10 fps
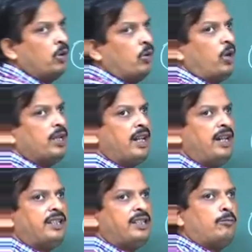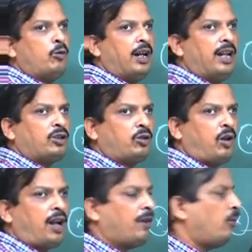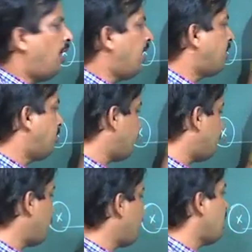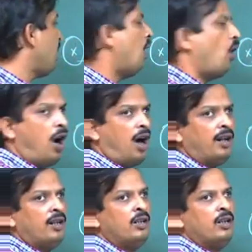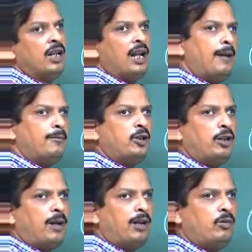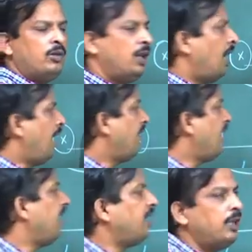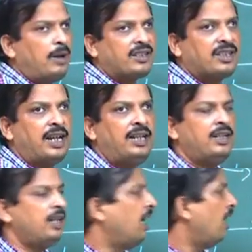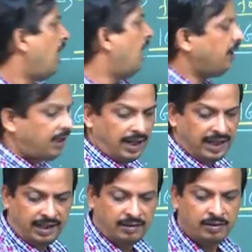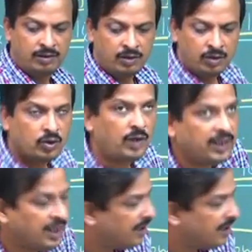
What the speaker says: whether it is a voiced or unvoiced or F0 value, and then receiver side I connect. So I can